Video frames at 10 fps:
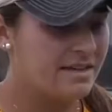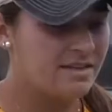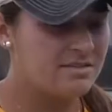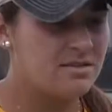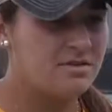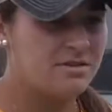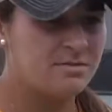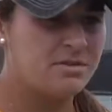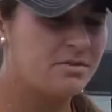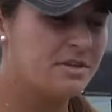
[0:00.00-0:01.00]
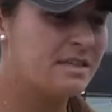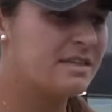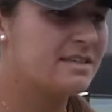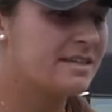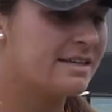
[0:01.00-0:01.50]
I think Zoe's been a really
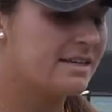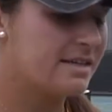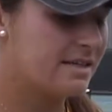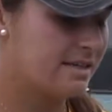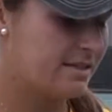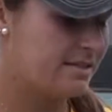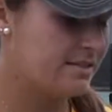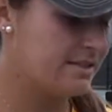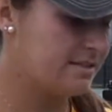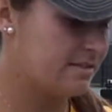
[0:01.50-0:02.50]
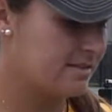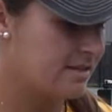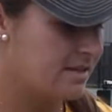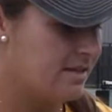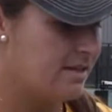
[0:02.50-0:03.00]
good leader. She's
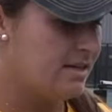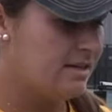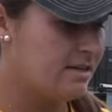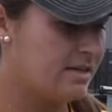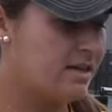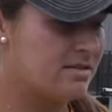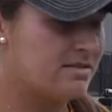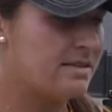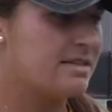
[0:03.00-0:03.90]
like constantly